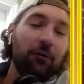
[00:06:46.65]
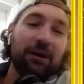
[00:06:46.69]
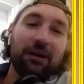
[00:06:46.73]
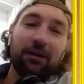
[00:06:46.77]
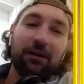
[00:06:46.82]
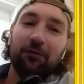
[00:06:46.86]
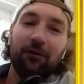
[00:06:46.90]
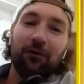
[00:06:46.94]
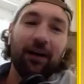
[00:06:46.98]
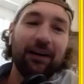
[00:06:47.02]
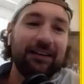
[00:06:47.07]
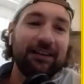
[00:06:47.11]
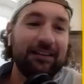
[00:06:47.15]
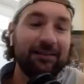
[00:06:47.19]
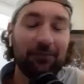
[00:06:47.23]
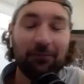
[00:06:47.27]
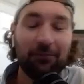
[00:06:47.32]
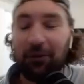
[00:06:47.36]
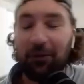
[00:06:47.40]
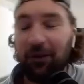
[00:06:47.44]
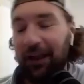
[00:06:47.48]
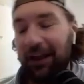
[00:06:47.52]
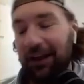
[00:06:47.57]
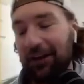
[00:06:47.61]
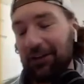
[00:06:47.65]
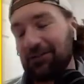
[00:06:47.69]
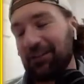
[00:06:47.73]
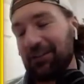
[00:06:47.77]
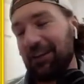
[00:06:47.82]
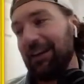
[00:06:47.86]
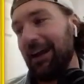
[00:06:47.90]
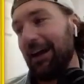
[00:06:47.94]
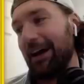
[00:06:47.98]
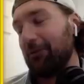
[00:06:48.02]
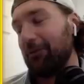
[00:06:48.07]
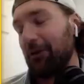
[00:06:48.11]
We invite players
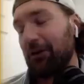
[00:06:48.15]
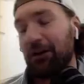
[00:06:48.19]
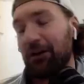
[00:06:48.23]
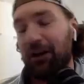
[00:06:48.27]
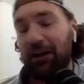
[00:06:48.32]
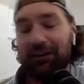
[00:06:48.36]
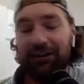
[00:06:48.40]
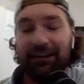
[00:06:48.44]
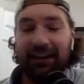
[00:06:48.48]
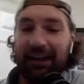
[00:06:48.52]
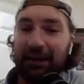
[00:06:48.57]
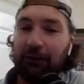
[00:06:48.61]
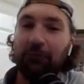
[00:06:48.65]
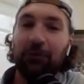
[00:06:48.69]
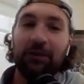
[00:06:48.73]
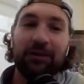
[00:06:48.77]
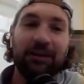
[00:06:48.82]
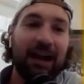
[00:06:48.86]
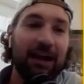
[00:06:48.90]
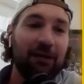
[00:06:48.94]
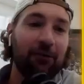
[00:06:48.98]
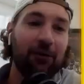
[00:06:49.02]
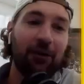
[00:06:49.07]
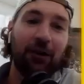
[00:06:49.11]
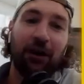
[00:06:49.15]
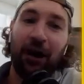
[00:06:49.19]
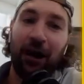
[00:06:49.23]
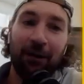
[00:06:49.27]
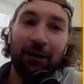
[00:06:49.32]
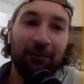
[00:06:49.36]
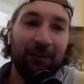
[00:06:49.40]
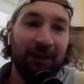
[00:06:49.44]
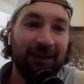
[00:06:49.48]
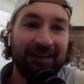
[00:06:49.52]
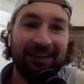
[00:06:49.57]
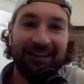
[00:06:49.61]
that would never
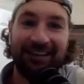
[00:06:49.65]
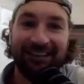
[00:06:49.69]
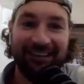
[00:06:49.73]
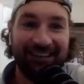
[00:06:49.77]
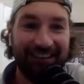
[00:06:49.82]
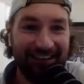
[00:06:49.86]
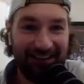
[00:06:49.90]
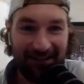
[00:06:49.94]
come, and